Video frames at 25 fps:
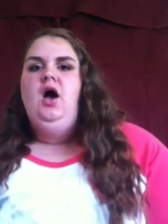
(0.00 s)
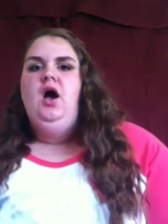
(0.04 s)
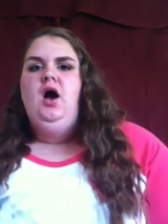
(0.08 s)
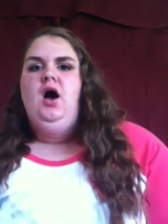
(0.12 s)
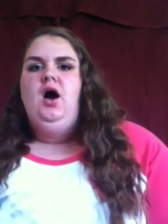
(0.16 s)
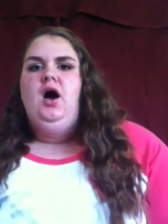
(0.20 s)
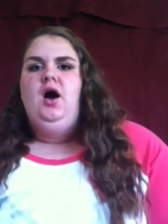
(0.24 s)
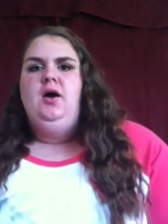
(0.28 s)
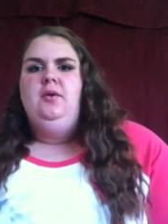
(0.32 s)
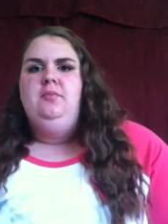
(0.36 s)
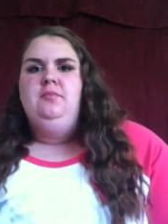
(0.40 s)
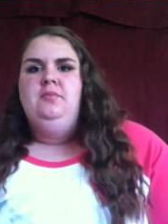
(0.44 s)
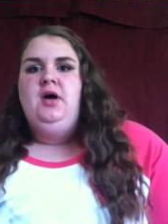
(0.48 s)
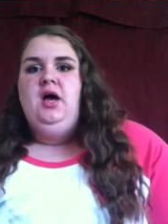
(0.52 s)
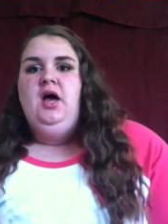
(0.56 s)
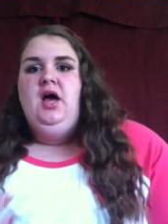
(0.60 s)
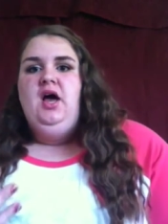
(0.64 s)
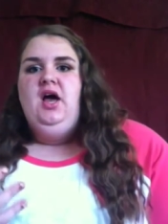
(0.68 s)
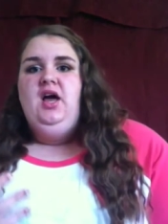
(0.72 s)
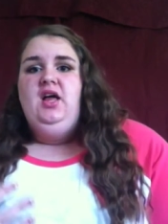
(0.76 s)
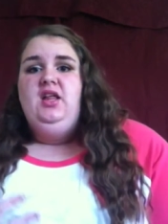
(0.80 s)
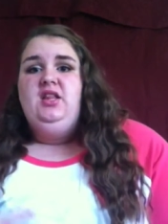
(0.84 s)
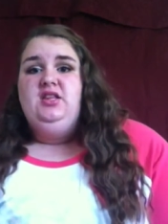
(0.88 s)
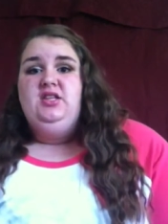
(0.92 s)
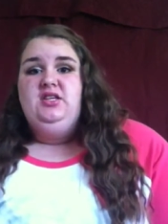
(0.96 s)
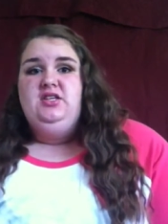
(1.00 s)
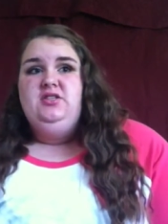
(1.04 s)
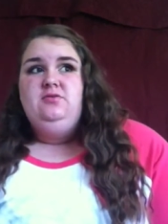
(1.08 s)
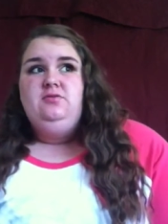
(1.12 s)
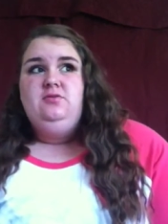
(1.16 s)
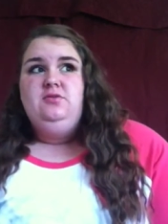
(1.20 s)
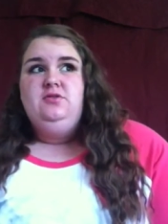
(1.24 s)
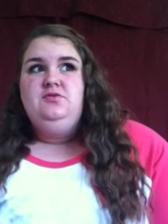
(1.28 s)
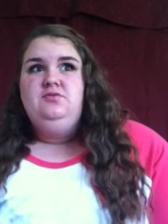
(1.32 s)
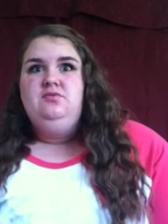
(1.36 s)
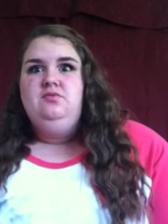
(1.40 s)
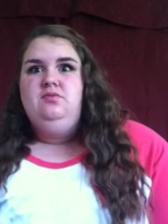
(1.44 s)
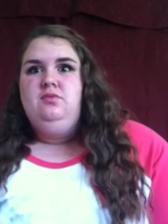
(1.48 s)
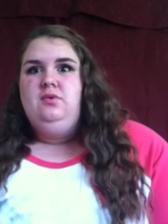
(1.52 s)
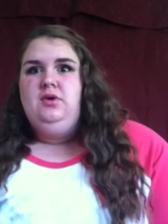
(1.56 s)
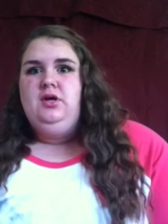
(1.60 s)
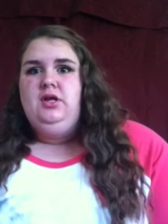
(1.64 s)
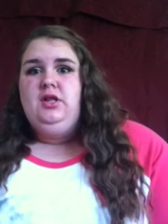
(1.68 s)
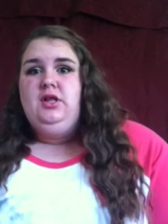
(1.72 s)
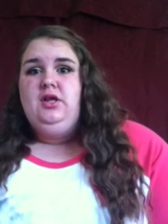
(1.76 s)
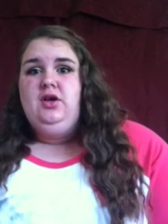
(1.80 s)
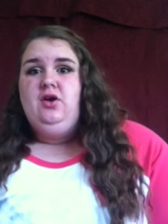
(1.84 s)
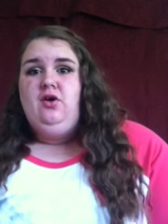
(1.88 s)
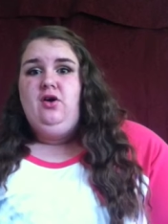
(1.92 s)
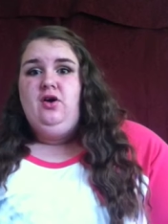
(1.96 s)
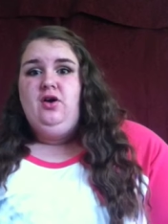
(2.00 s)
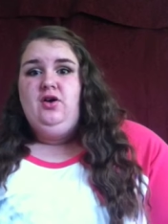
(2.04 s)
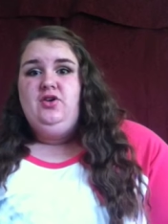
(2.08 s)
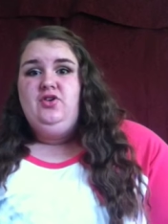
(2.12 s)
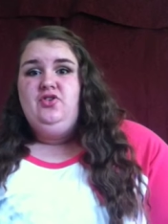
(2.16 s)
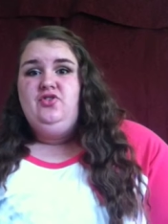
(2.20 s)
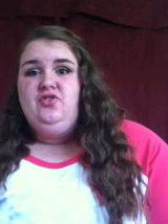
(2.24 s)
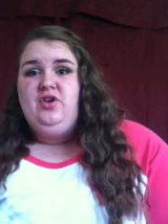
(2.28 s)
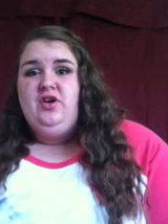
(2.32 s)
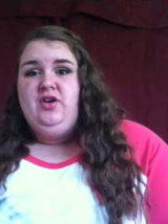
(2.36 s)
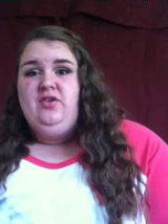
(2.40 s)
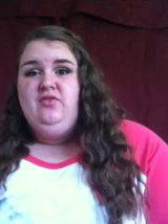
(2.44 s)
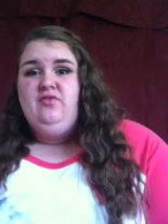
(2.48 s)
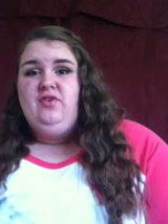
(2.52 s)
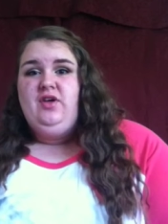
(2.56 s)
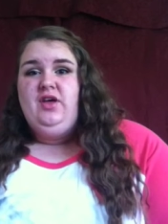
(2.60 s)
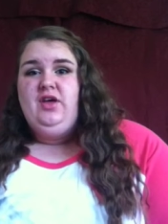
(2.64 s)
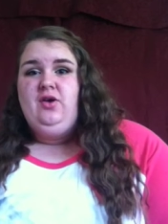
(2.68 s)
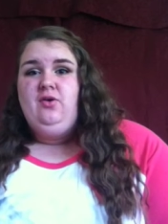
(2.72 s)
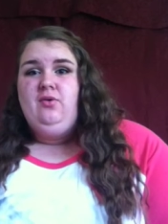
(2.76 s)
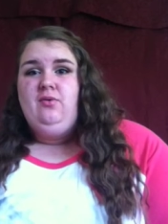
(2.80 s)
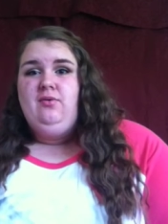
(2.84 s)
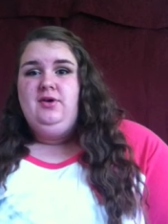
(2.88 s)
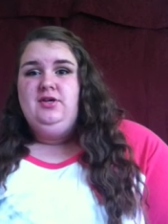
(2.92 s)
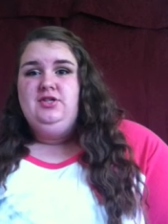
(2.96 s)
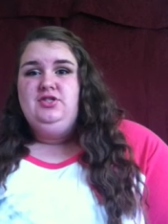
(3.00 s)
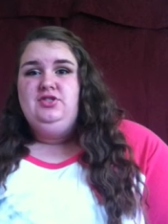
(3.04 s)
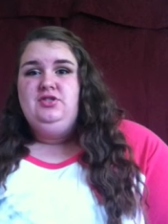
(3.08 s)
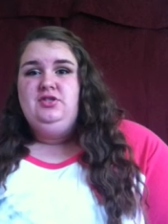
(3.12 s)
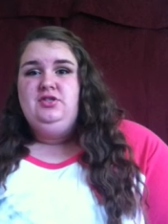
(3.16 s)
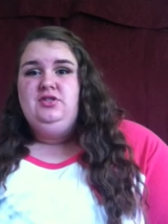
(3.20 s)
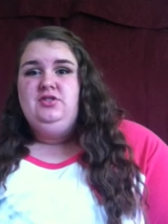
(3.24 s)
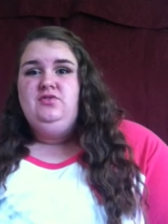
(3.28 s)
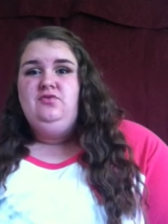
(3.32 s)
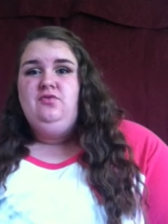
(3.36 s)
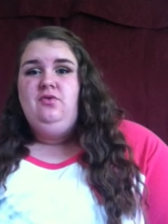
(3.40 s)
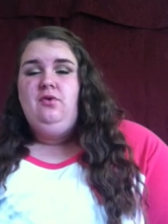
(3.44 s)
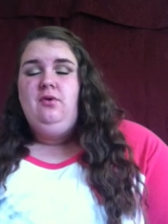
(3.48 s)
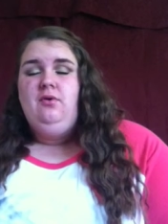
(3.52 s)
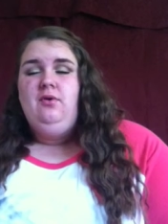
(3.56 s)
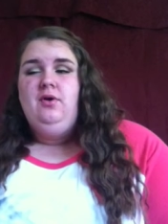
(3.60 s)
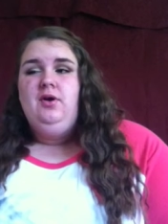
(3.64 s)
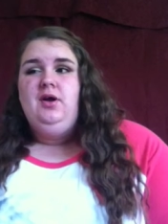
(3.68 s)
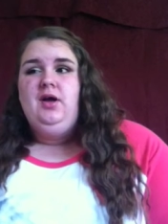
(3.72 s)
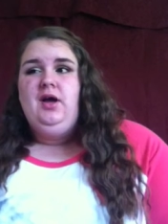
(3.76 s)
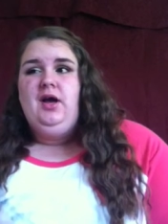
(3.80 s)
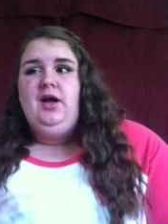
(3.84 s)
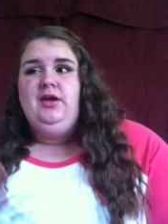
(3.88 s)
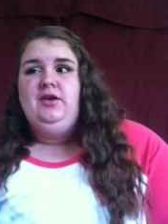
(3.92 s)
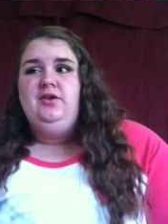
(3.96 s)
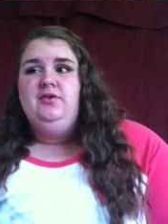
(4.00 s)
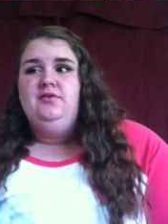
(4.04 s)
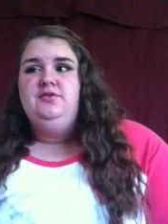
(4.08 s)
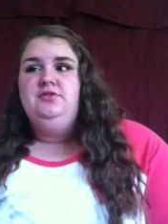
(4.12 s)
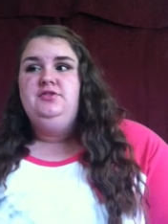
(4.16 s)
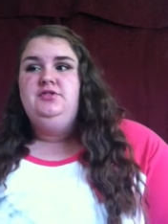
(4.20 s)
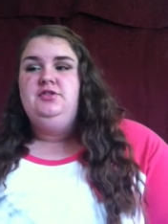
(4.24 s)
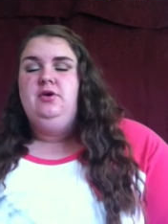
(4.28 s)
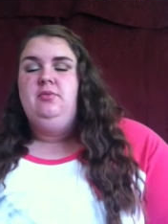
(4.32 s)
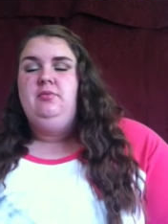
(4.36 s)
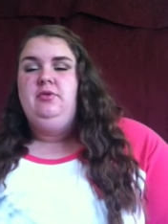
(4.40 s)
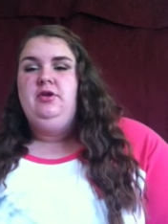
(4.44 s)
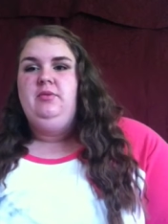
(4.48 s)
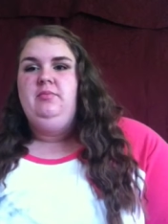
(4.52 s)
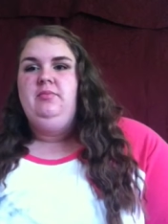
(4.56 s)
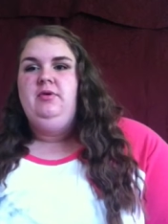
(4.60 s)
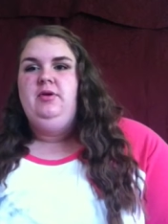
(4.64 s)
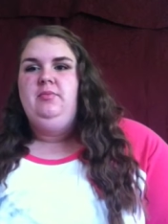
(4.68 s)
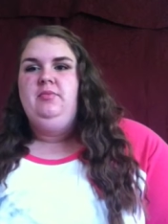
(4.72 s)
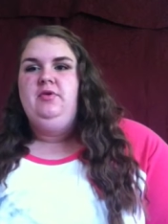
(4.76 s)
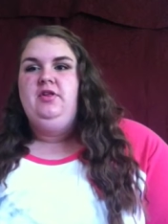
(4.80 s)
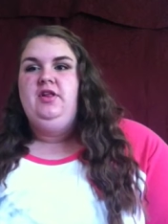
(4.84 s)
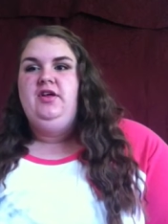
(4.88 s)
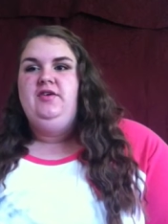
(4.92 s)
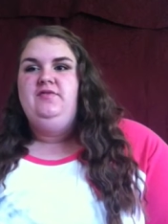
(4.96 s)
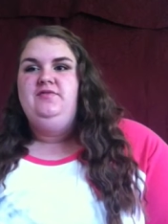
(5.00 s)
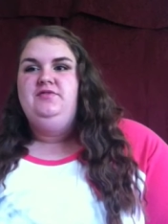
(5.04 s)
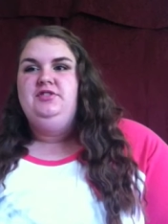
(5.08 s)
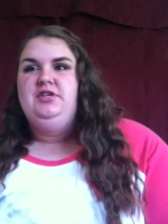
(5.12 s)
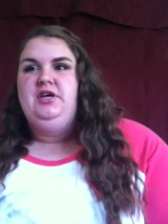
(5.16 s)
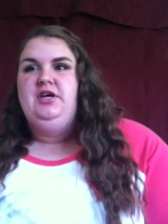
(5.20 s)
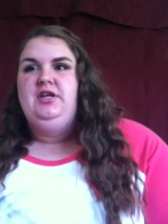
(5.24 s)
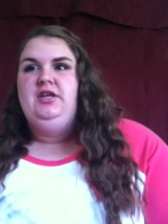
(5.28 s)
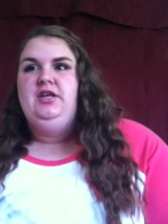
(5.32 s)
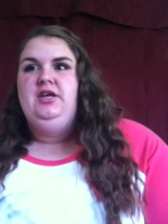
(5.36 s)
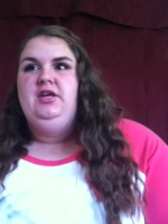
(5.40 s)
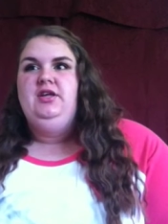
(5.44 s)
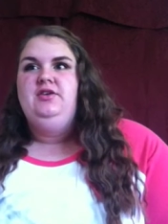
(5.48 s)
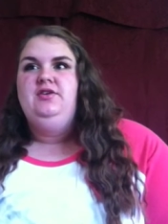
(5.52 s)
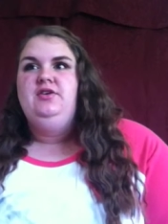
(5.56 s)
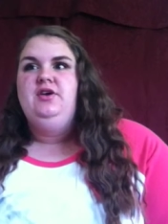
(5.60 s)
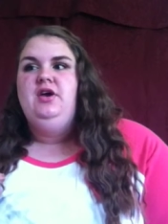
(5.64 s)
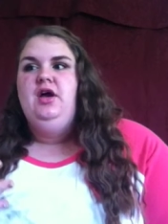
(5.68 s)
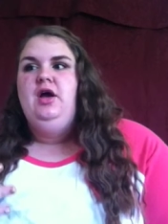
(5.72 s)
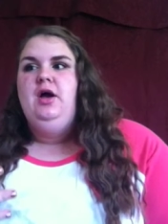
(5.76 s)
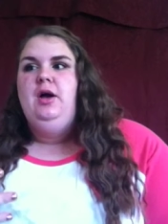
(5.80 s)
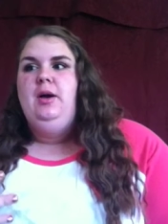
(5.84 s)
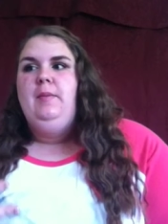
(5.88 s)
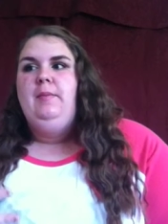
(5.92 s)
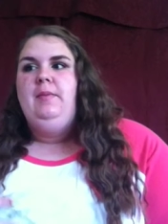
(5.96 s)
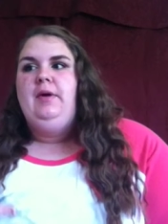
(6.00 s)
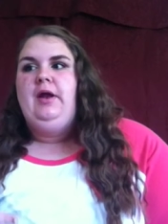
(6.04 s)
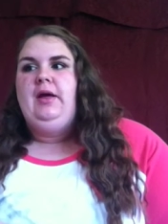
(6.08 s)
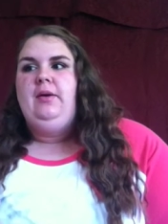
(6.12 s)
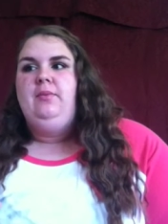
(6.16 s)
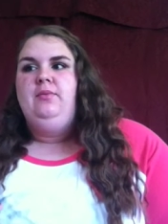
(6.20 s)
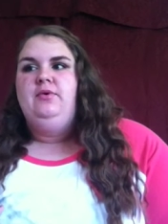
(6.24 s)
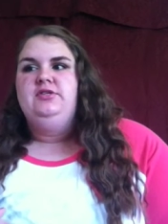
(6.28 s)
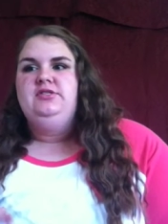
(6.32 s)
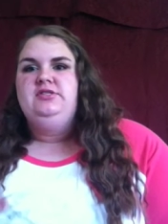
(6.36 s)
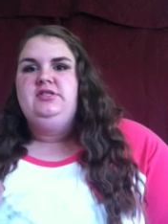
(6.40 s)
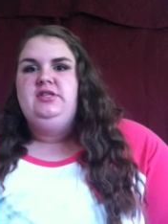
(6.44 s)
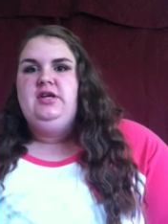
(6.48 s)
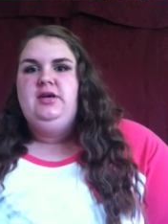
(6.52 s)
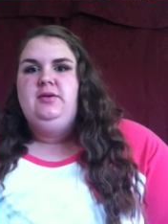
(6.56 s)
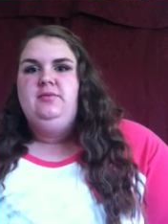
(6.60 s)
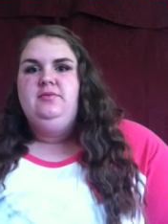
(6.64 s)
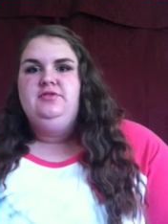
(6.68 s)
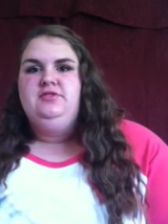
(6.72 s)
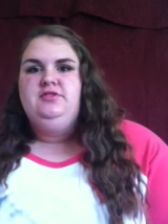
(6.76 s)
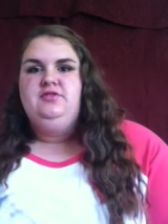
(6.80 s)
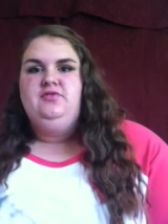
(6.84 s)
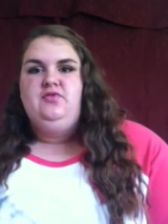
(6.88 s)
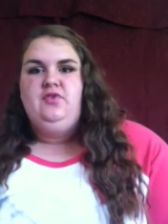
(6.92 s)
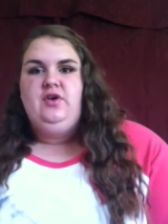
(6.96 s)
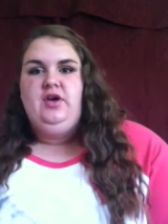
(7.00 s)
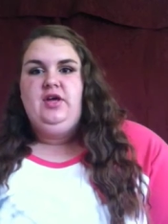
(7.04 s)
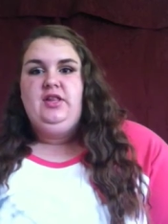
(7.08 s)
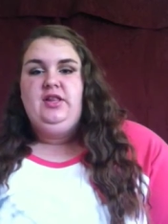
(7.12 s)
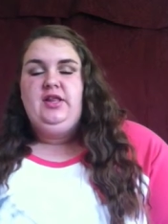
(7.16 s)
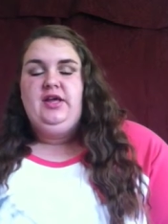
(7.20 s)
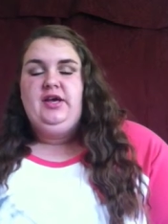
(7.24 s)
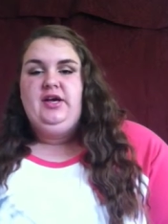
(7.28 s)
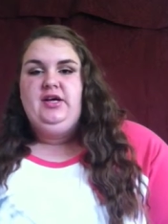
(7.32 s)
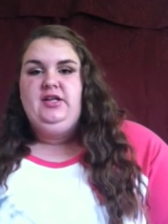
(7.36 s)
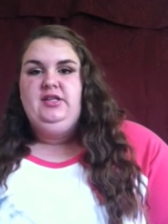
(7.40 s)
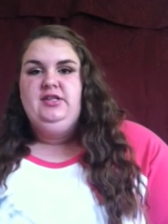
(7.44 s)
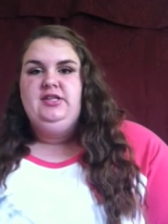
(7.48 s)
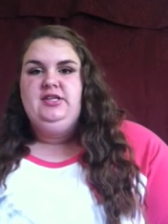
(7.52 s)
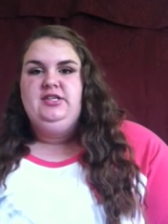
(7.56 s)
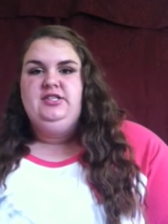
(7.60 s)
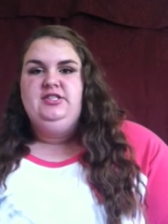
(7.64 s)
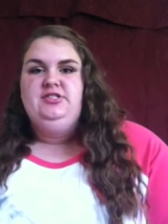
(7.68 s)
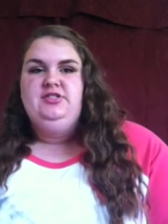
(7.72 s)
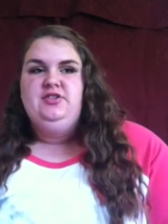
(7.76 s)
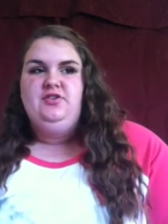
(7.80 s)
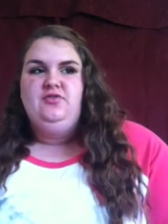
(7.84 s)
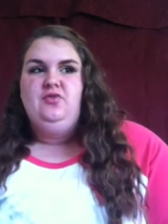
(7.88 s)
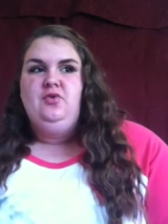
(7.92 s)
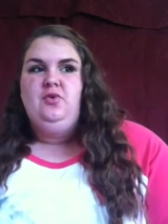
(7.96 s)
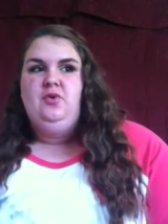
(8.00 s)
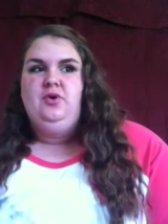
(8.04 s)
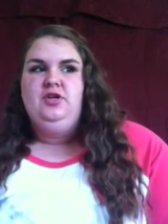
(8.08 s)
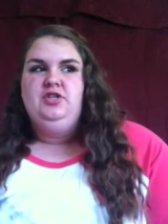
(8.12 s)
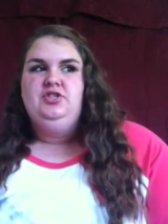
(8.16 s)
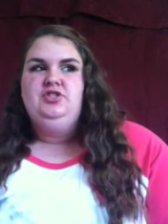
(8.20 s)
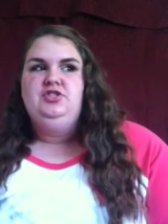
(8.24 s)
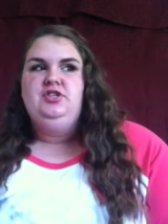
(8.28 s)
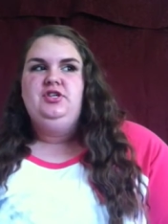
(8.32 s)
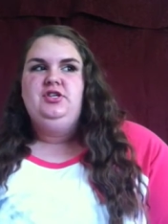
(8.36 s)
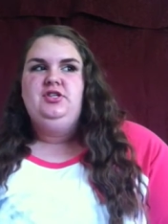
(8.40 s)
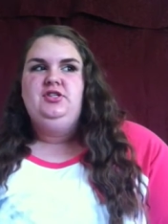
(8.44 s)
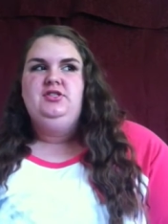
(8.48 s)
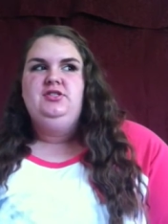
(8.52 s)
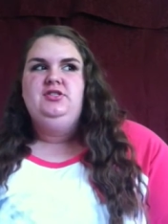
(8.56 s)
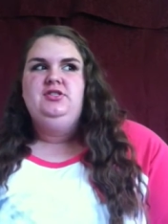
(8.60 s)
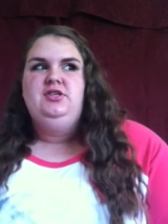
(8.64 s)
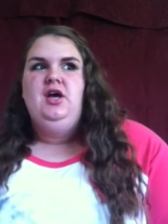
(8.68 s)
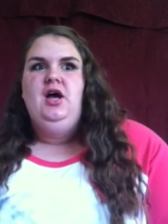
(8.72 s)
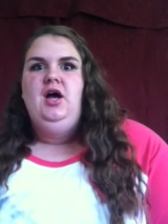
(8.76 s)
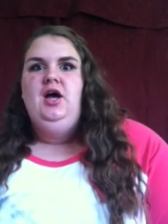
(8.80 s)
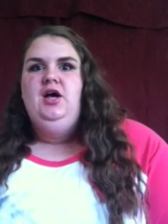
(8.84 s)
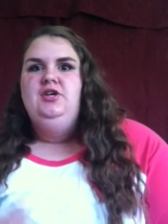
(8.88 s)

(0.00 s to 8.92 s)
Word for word: Um, this was really hard to try and find questions for. I know so many people have done it, but I wasn't able to find like a list of questions.